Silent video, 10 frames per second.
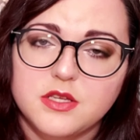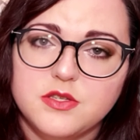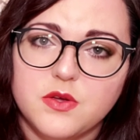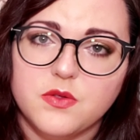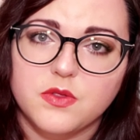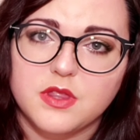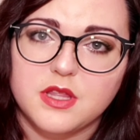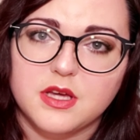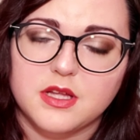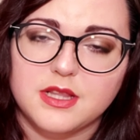So
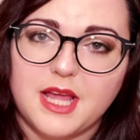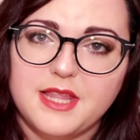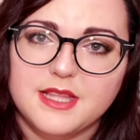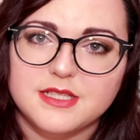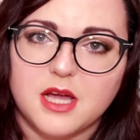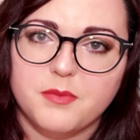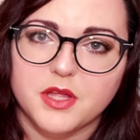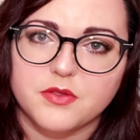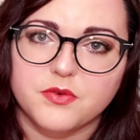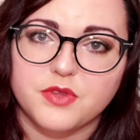the light that's
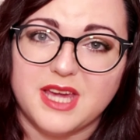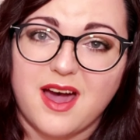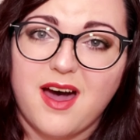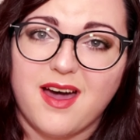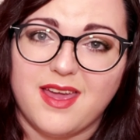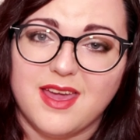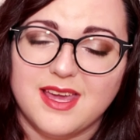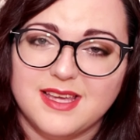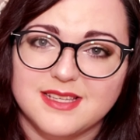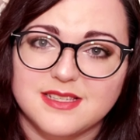coming through the eye
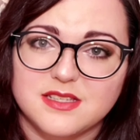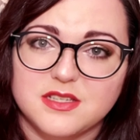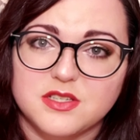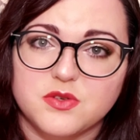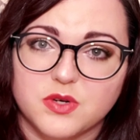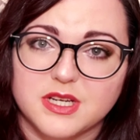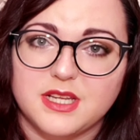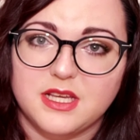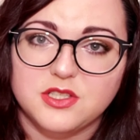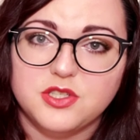is
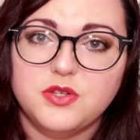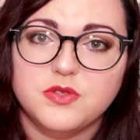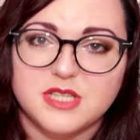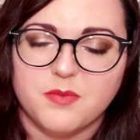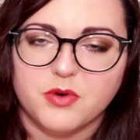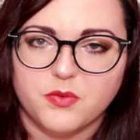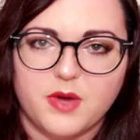distorted in two separate